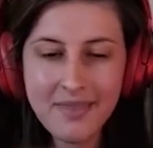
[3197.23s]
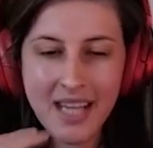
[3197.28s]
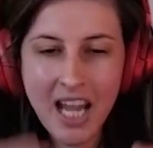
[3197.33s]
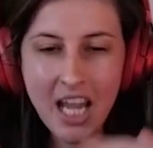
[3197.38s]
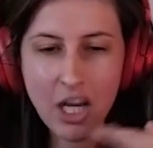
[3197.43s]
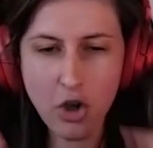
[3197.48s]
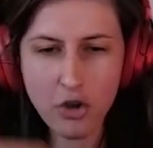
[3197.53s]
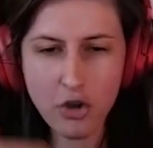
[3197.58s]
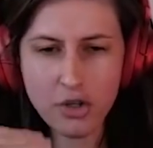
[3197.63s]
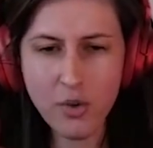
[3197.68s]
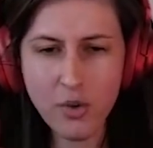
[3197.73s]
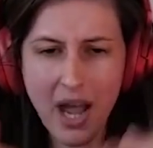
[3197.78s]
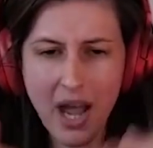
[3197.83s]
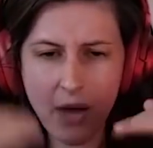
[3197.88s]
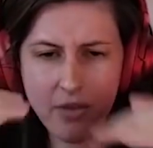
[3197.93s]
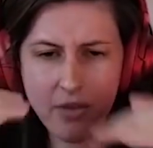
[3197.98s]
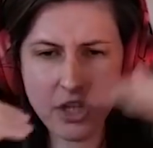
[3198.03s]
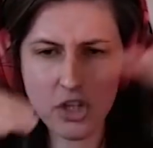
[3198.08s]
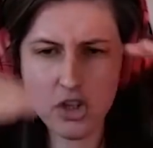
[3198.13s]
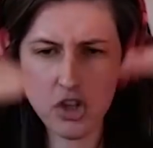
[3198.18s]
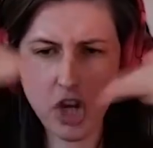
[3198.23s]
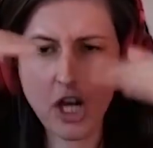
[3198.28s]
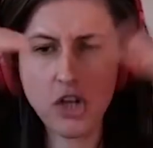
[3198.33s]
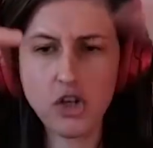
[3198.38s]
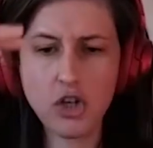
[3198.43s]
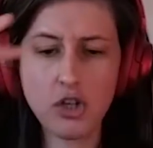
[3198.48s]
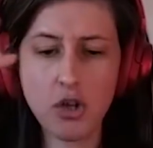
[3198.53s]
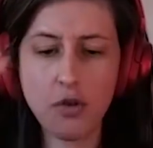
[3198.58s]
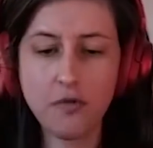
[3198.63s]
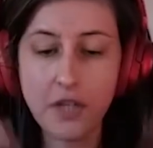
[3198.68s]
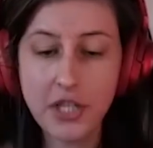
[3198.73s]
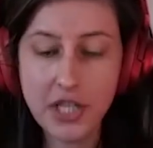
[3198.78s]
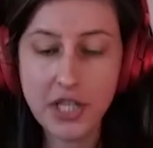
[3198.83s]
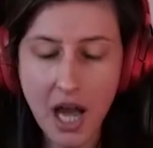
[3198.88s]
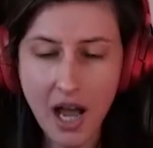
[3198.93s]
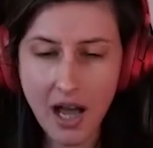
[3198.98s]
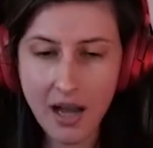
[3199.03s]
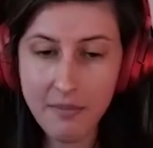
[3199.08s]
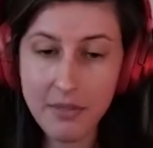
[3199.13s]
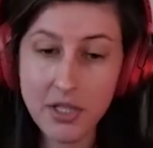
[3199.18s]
and also how this changes over time.